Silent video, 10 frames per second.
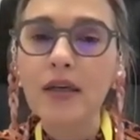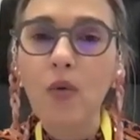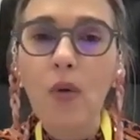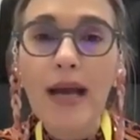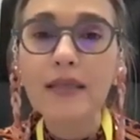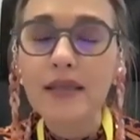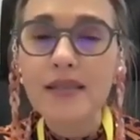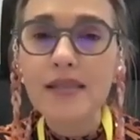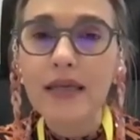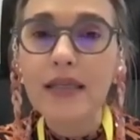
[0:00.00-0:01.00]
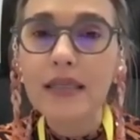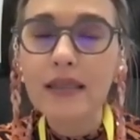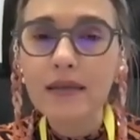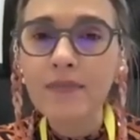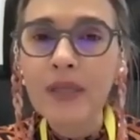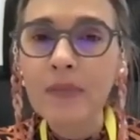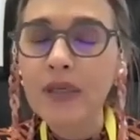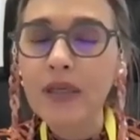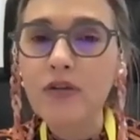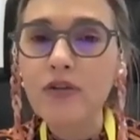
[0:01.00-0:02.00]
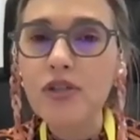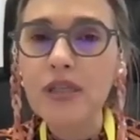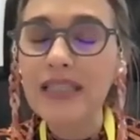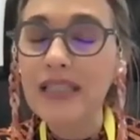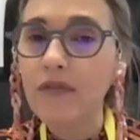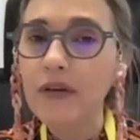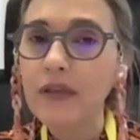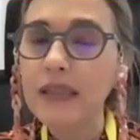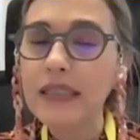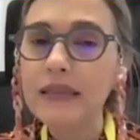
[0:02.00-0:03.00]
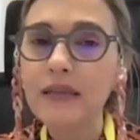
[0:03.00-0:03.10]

quite exciting because definitely